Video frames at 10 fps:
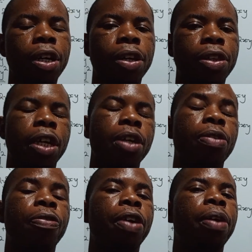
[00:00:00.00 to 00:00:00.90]
Thank you
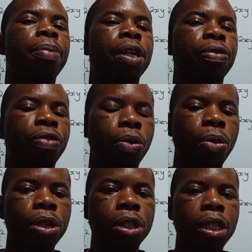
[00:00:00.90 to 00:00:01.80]
very much for
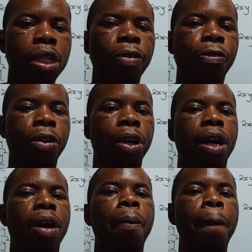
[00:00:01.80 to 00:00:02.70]
watching for
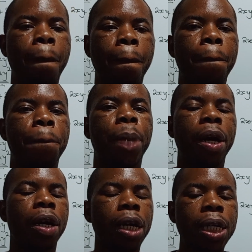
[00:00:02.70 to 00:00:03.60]
now. Bye
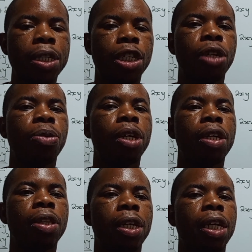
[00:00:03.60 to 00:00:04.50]
and see you in the
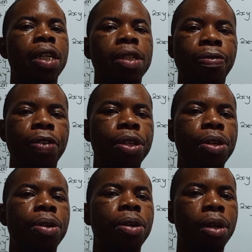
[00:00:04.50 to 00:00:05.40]
next video.
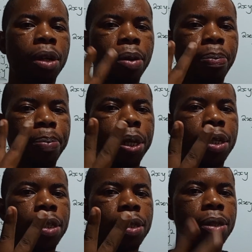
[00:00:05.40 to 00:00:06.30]
Peace.